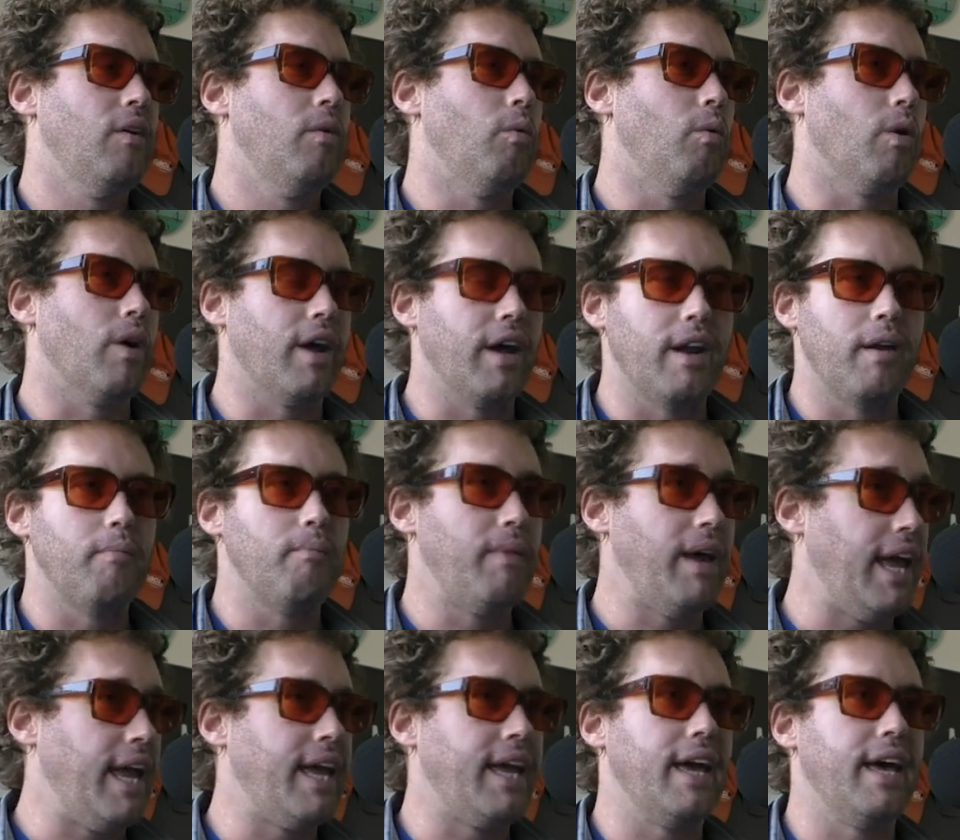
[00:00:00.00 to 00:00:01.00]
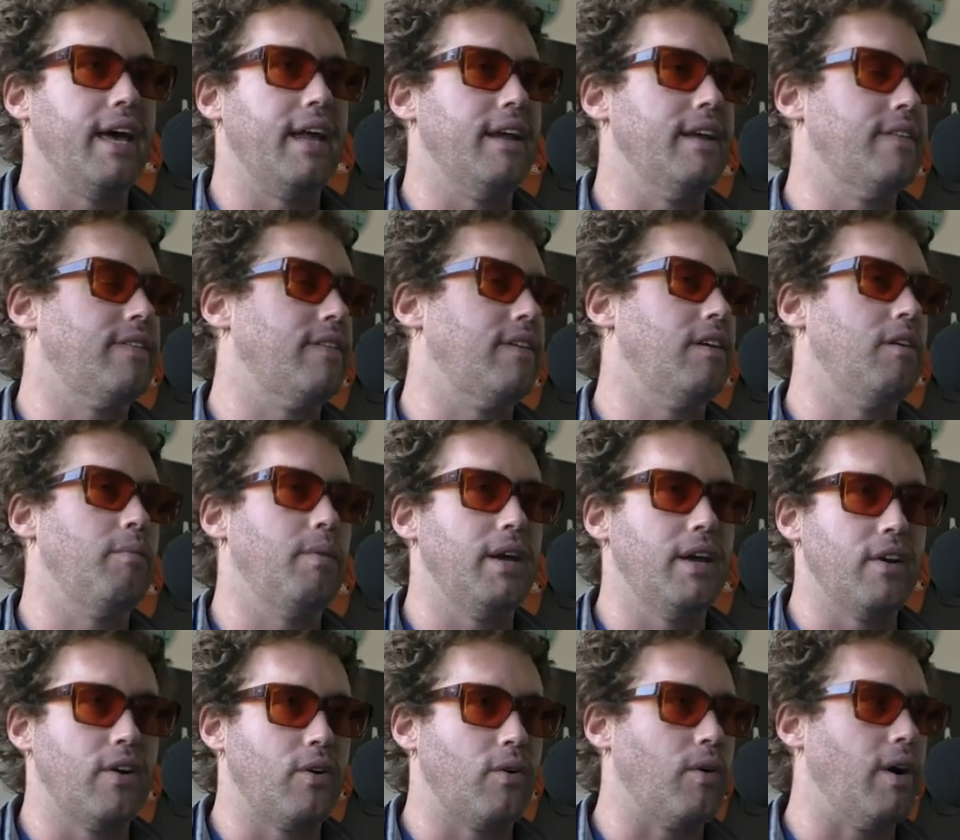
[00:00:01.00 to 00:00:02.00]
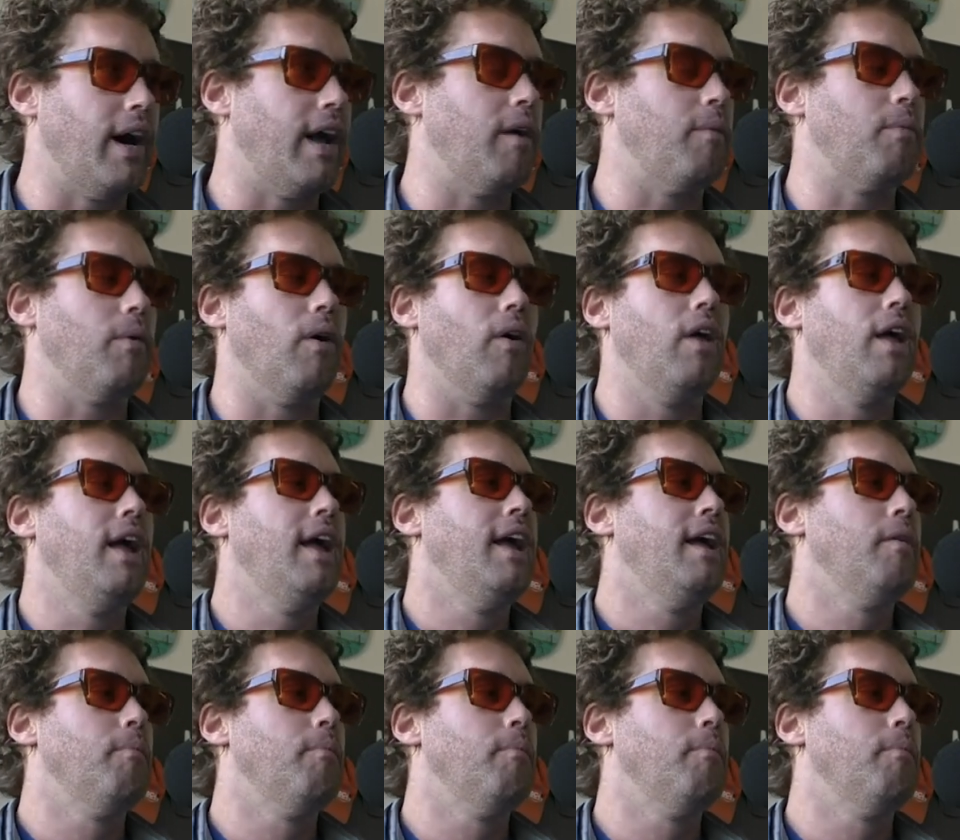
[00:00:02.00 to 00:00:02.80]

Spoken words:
We're going to make it. It's going to be incredible.